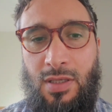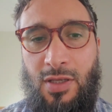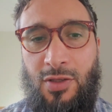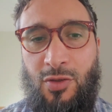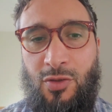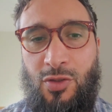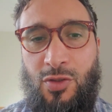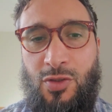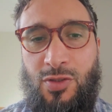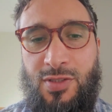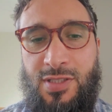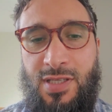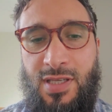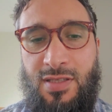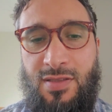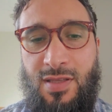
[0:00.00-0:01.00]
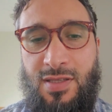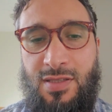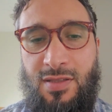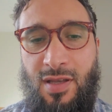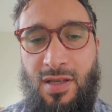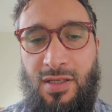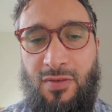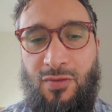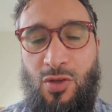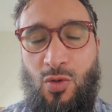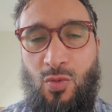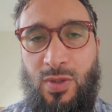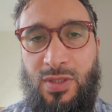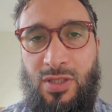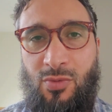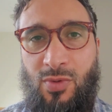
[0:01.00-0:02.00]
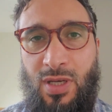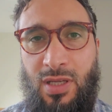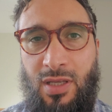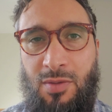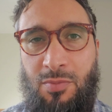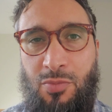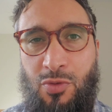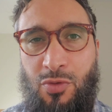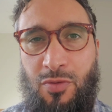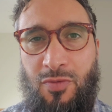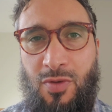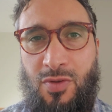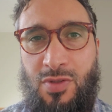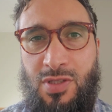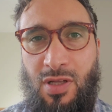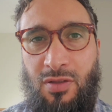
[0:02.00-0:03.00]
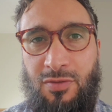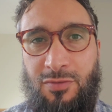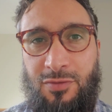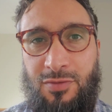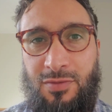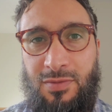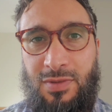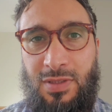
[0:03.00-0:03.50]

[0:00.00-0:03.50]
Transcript: you know you should seize this night if you want to really improve yourself.